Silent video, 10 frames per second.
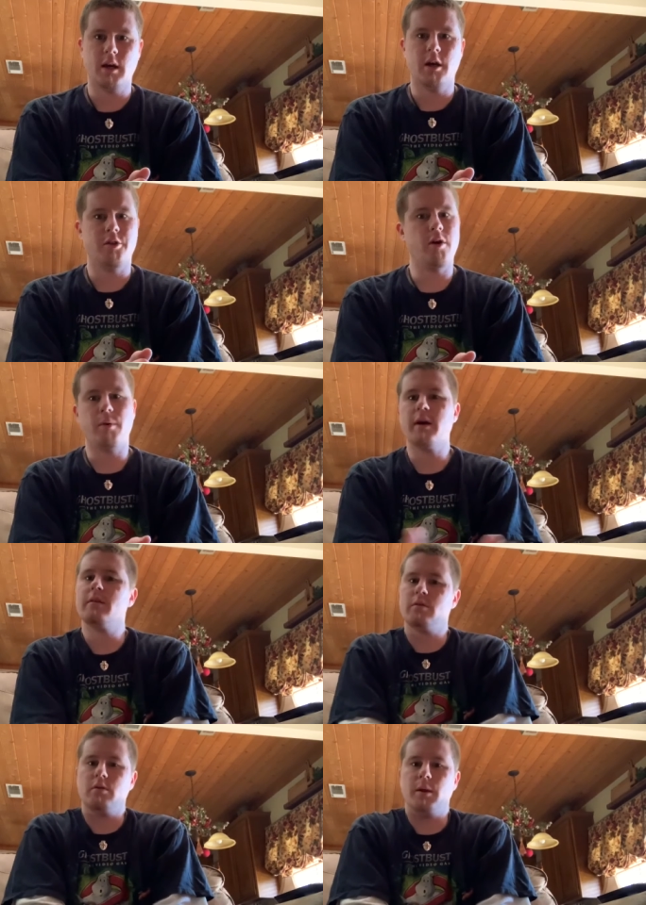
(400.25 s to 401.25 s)
So anyway,
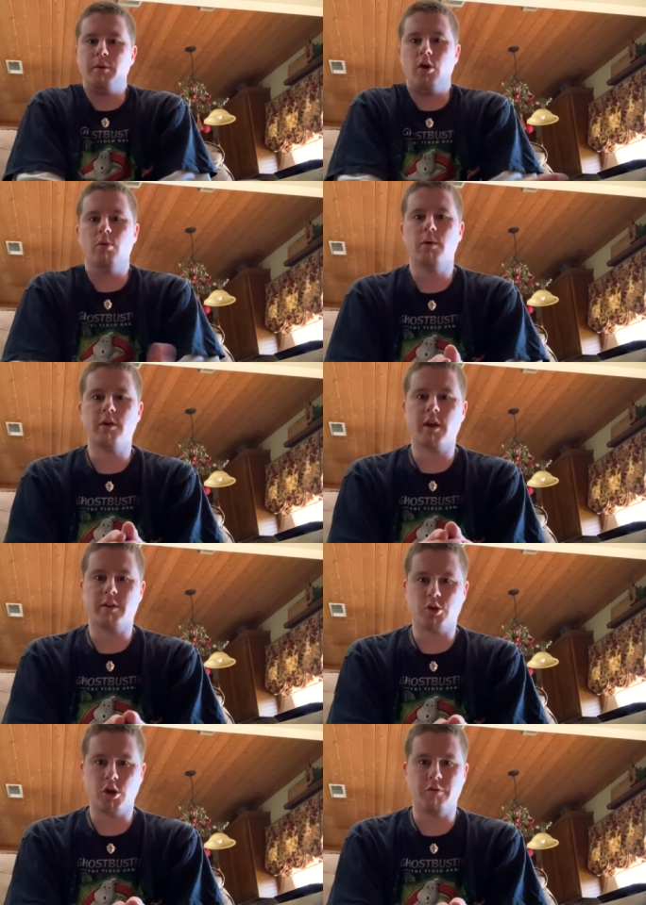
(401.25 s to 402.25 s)
let me know what you think of the
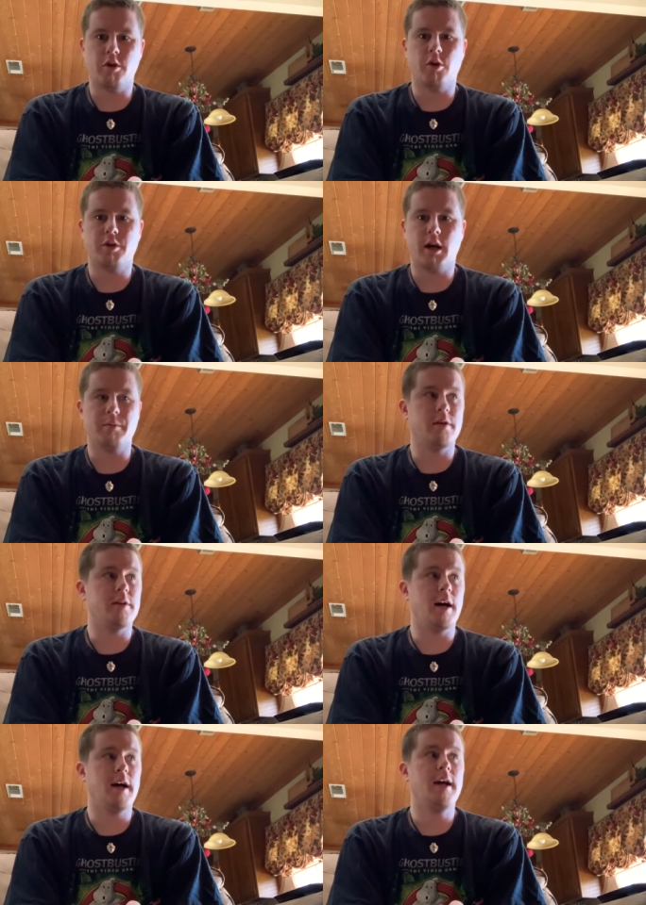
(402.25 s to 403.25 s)
trailer for No Time to
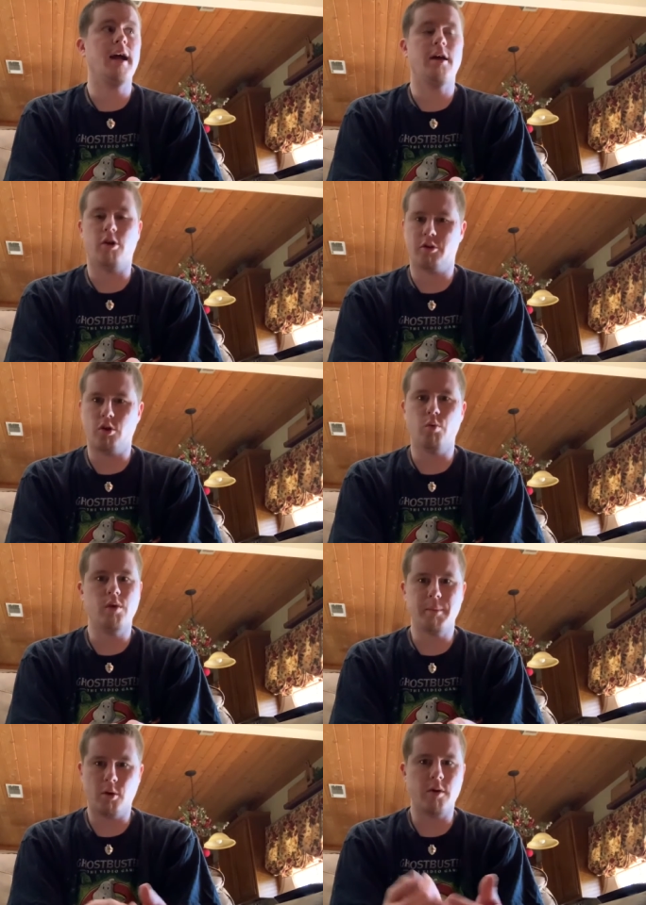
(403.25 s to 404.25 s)
Die, and also
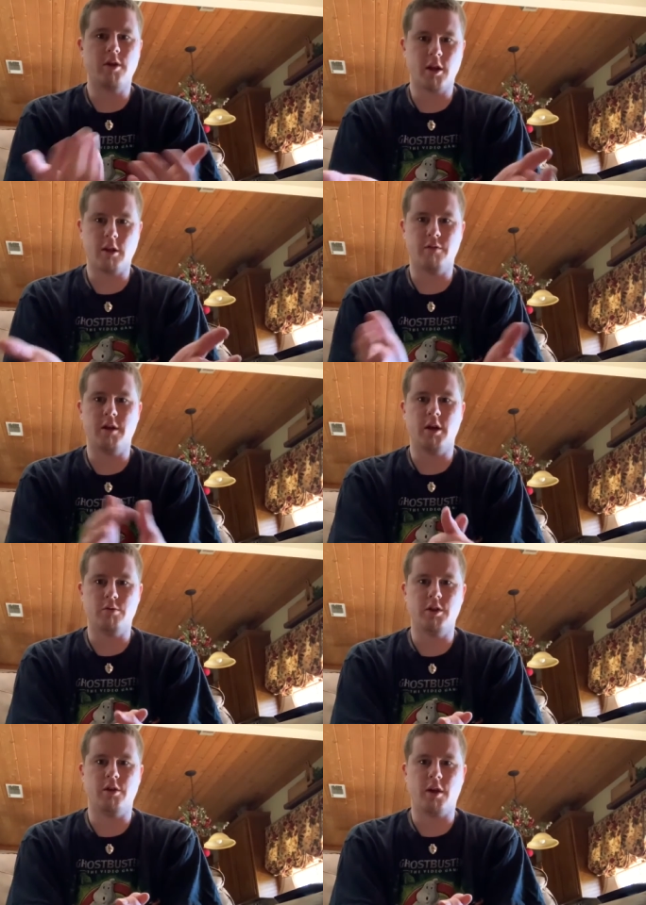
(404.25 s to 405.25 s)
let me know what you think of this video.
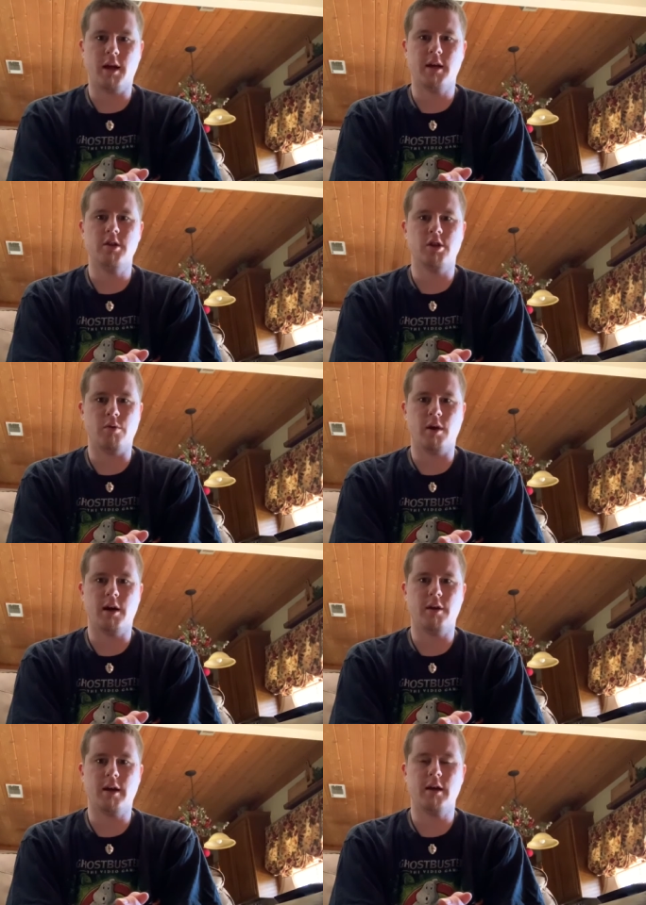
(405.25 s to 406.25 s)
Do you like it? Do you not
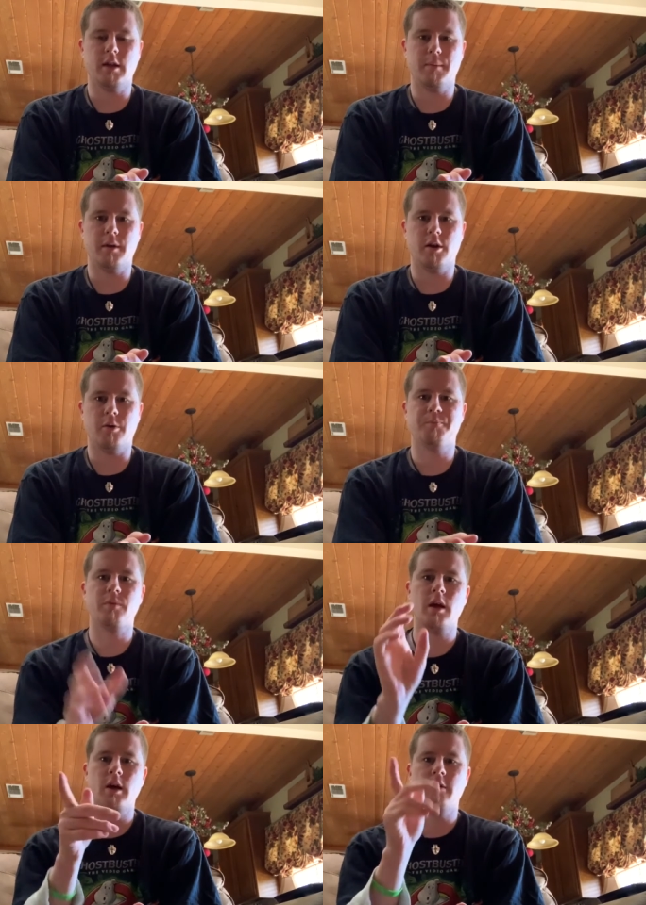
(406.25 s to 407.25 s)
like it? Let me know.
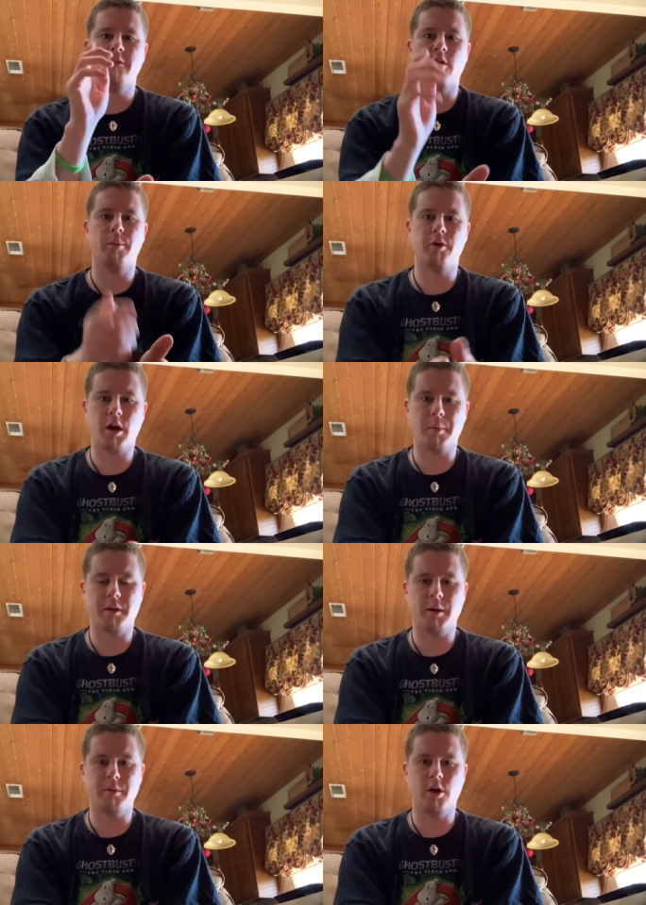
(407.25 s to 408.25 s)
Fill up your comments
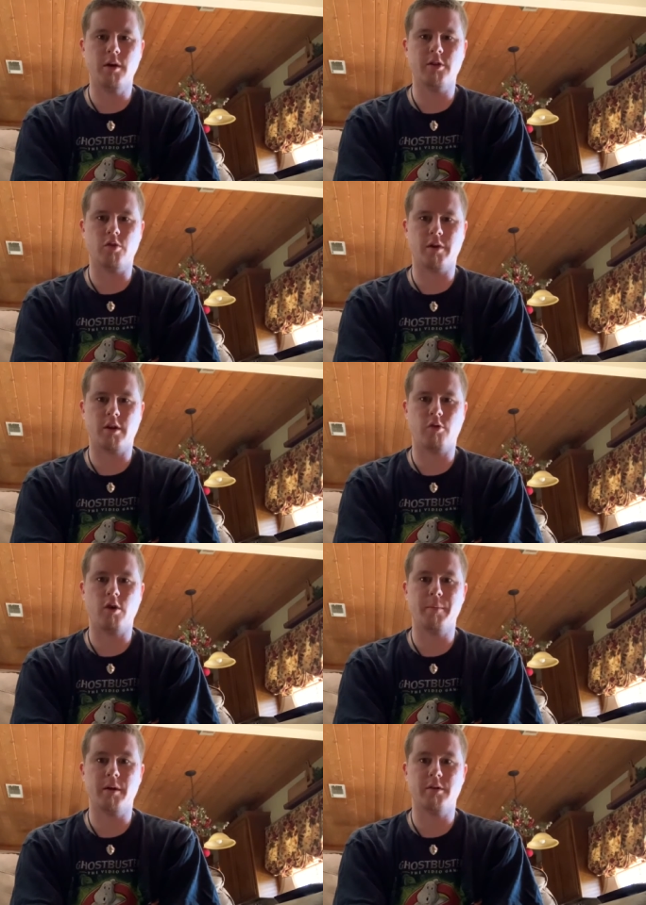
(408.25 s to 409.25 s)
down below, and don't forget the
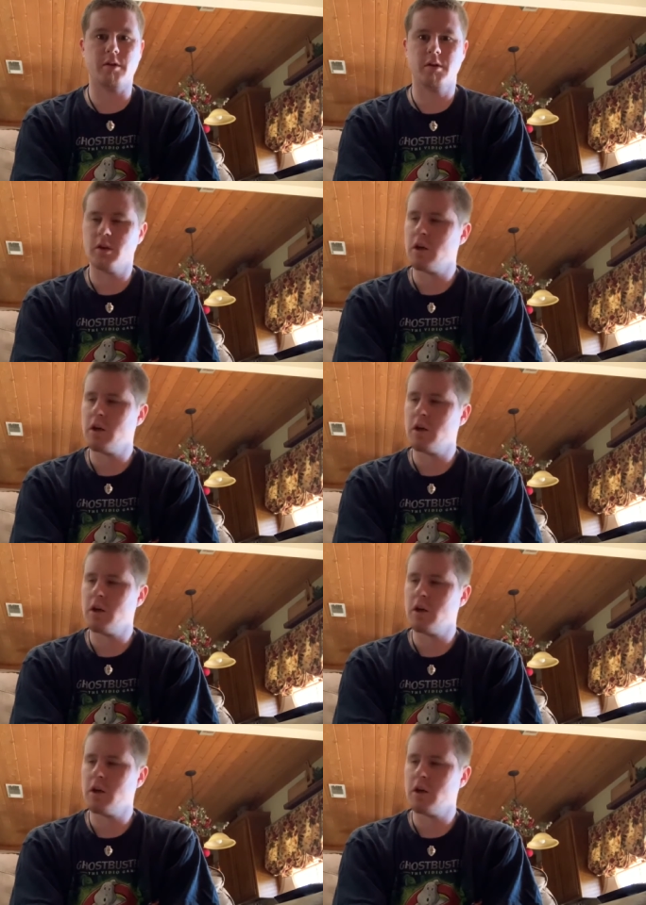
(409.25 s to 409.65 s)
subscribe button.